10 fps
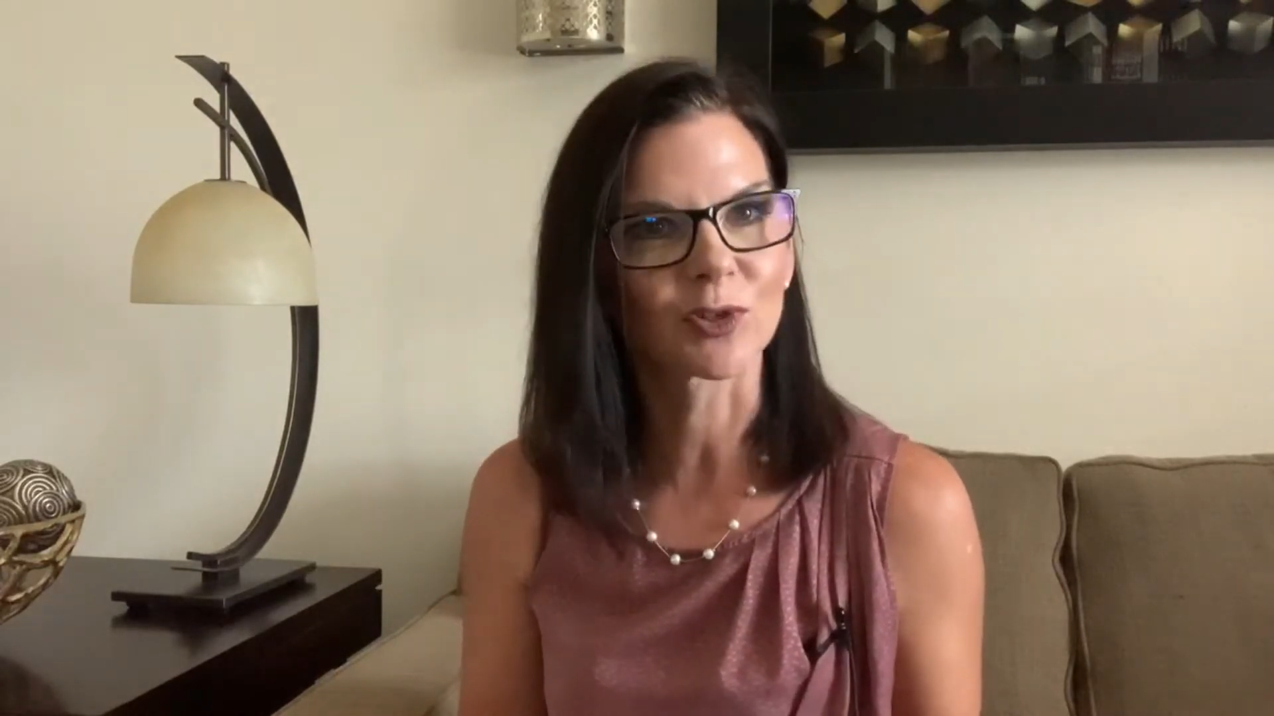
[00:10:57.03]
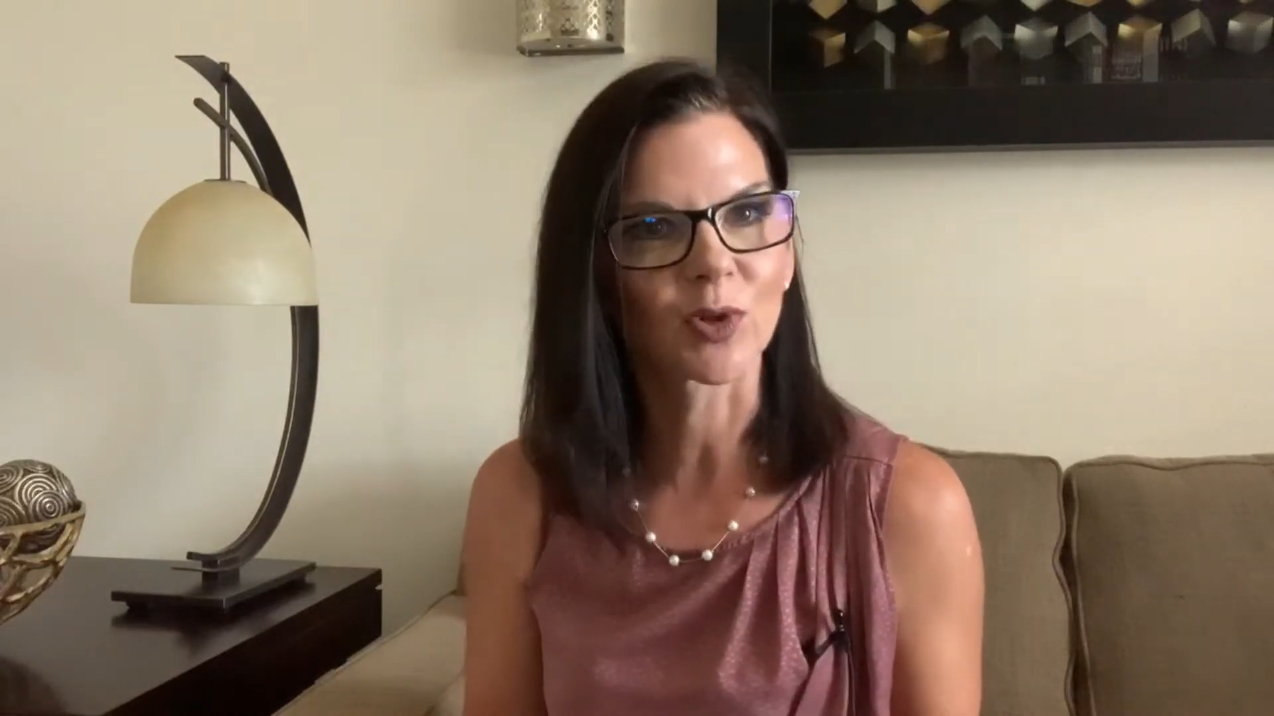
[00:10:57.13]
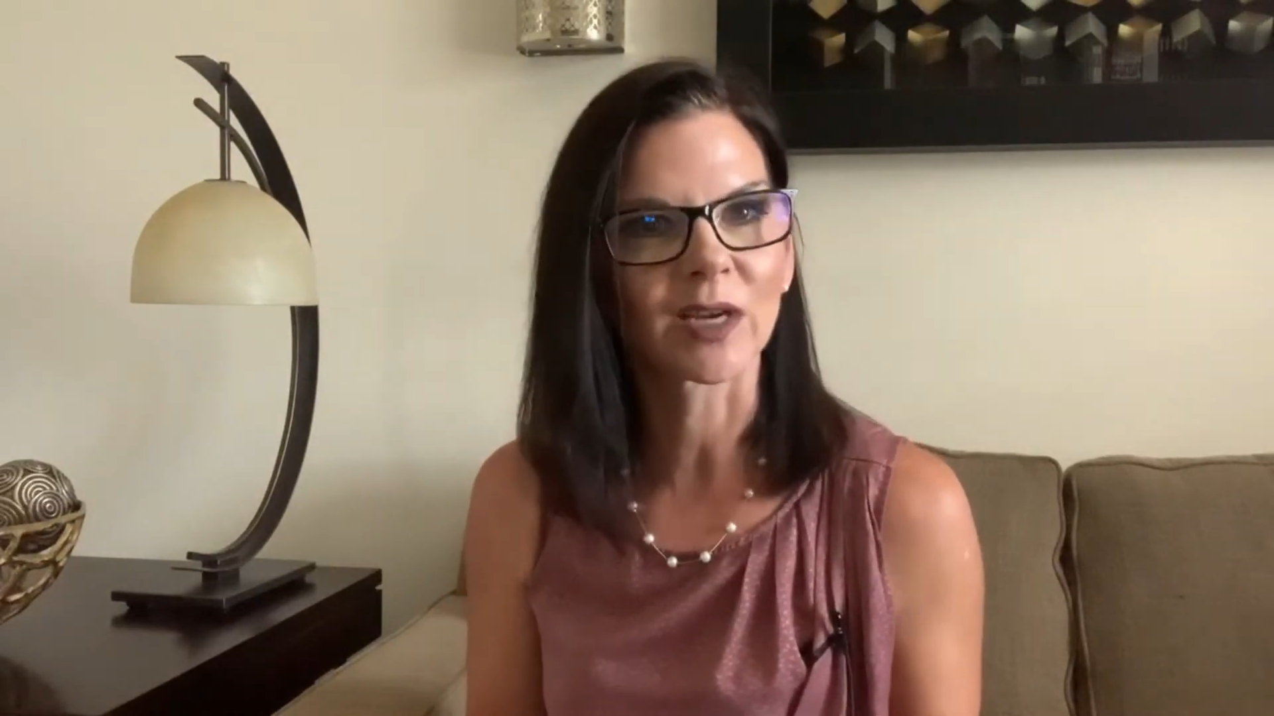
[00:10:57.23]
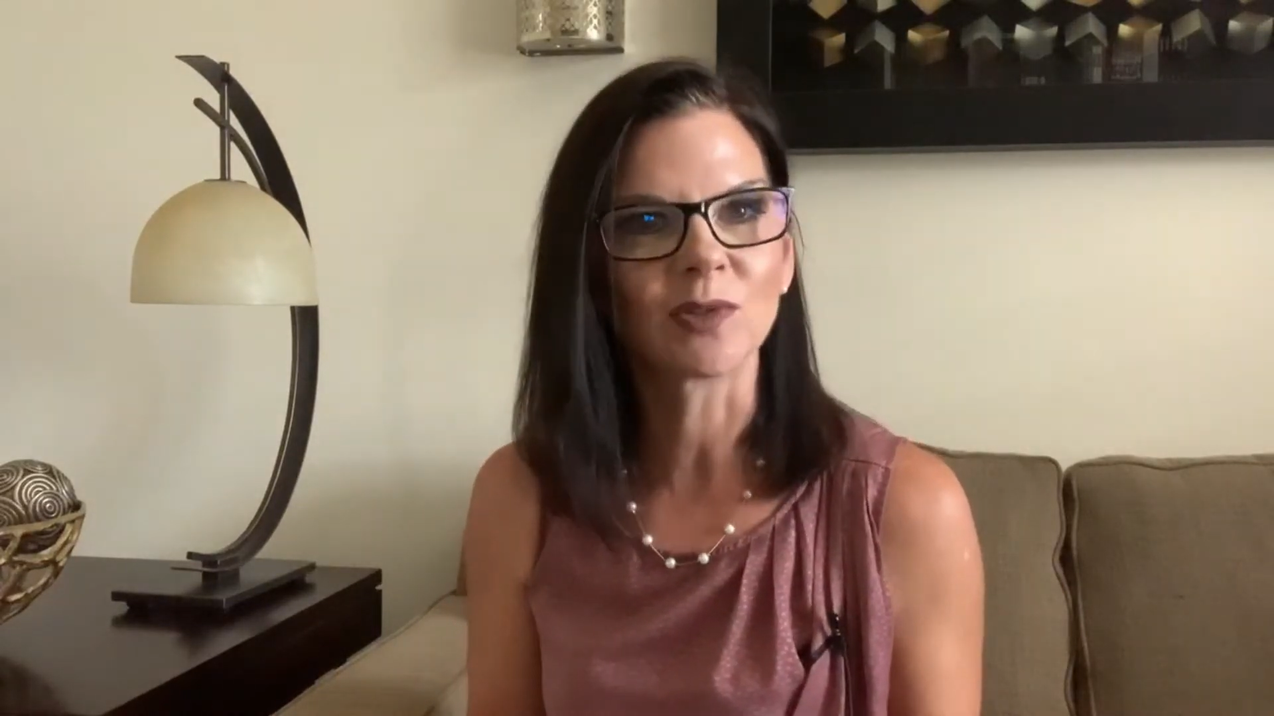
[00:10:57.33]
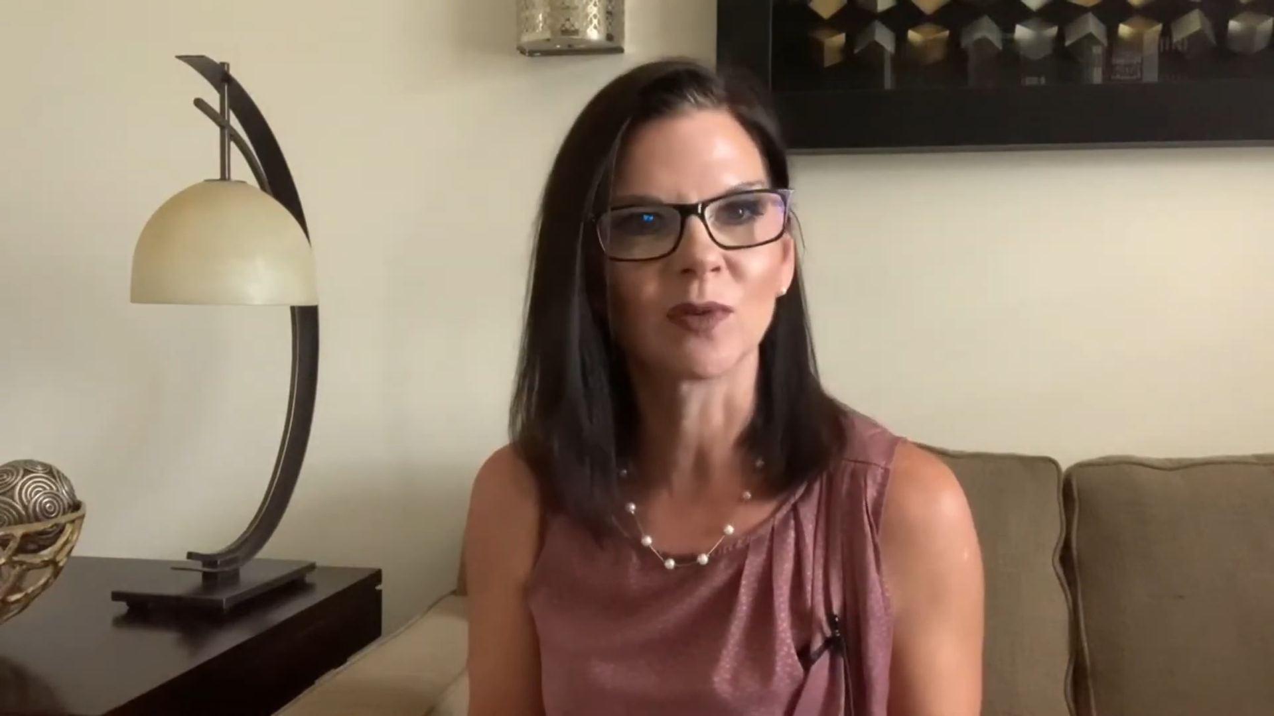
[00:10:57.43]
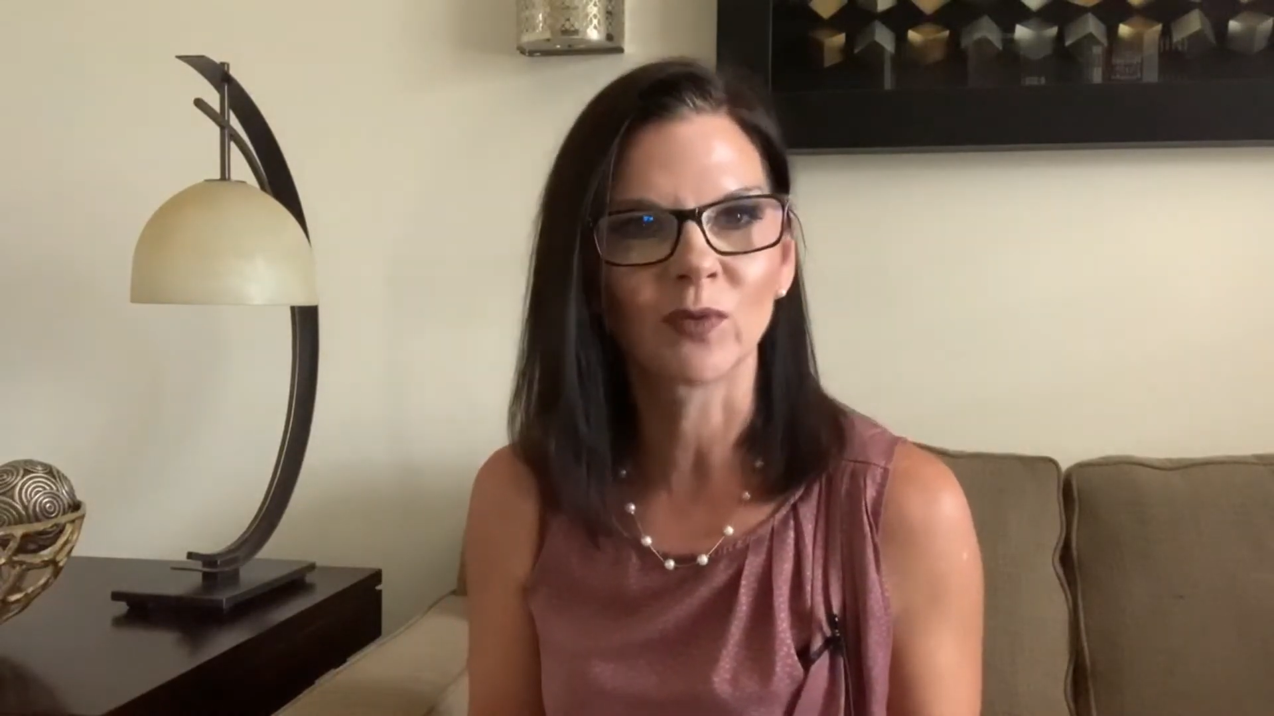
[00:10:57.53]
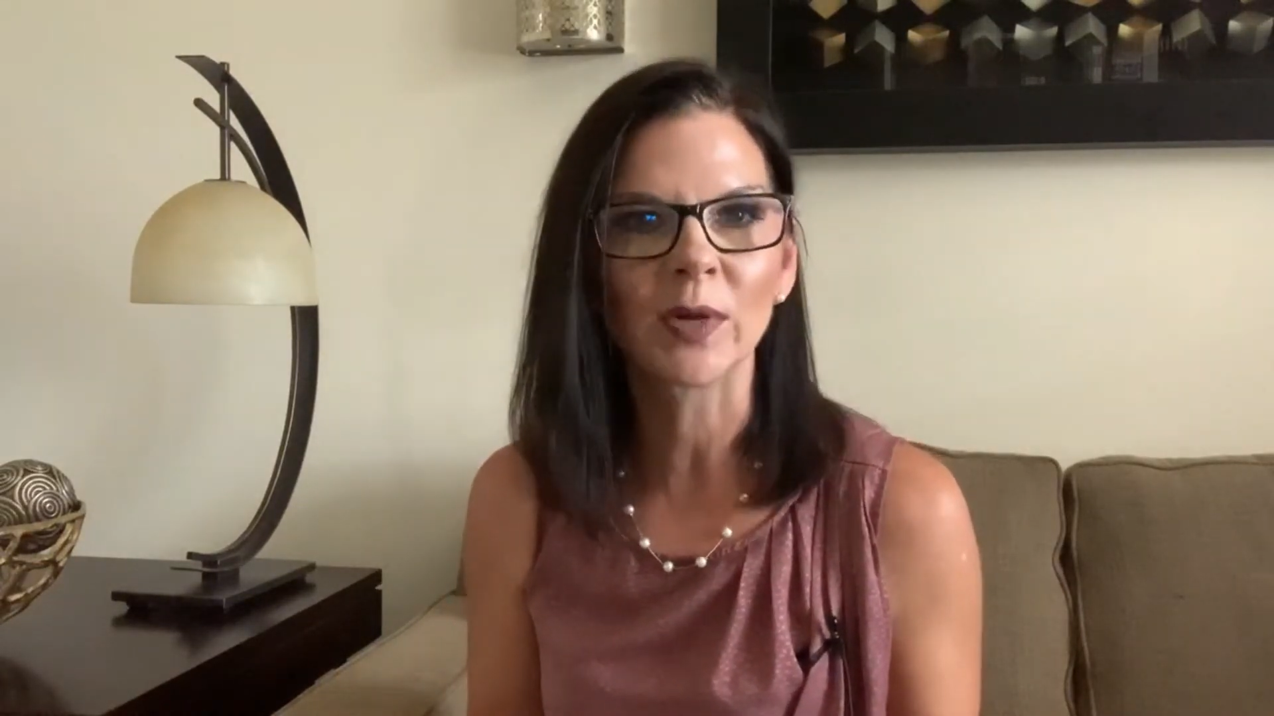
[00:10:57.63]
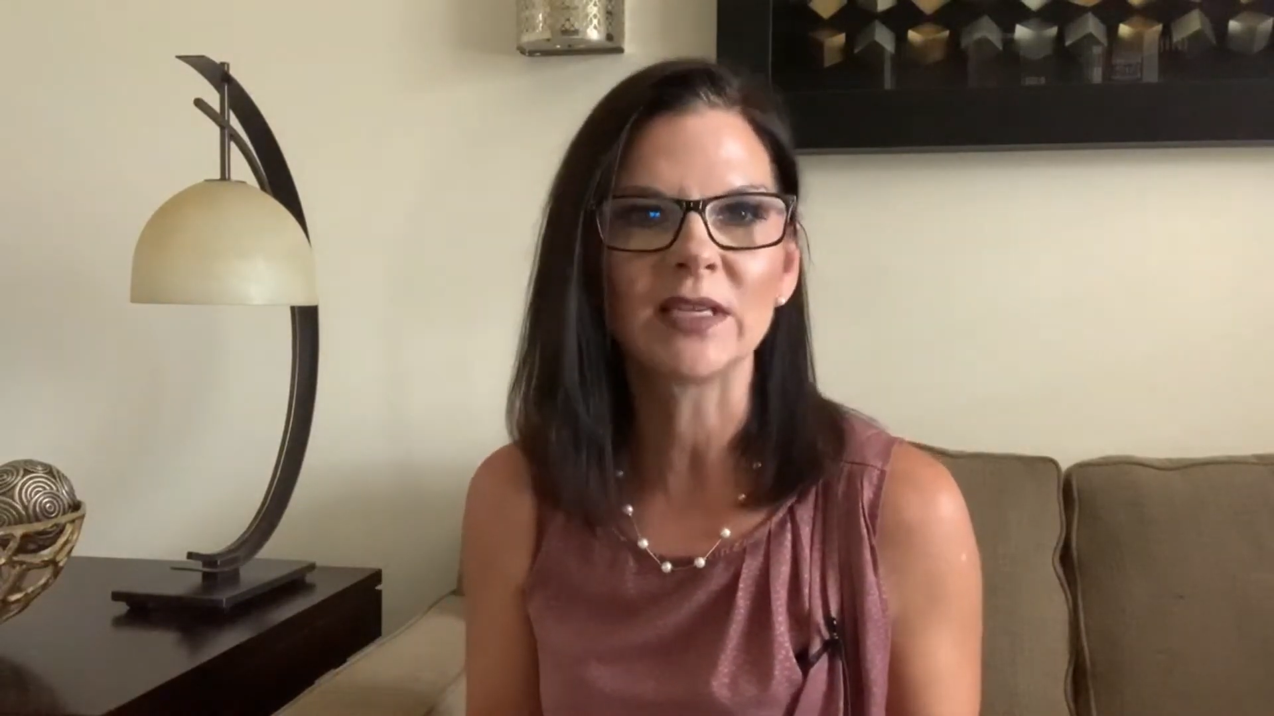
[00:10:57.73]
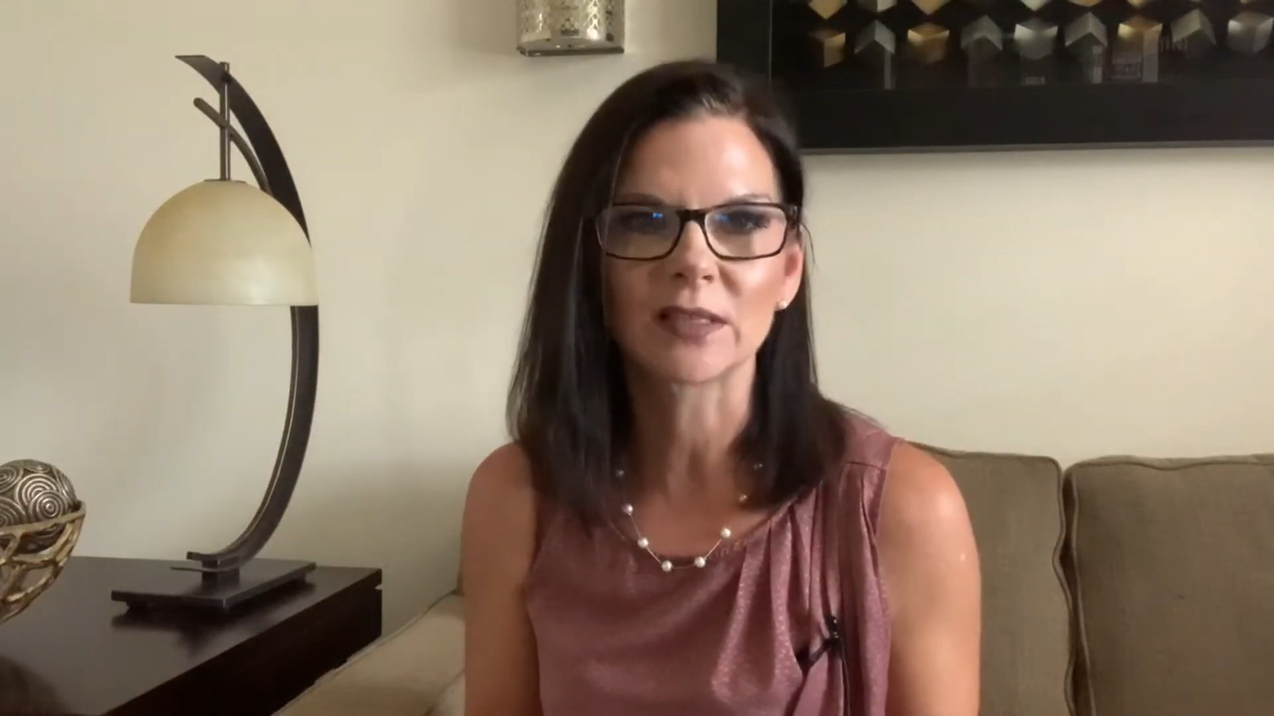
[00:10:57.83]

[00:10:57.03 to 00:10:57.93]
trying to avoid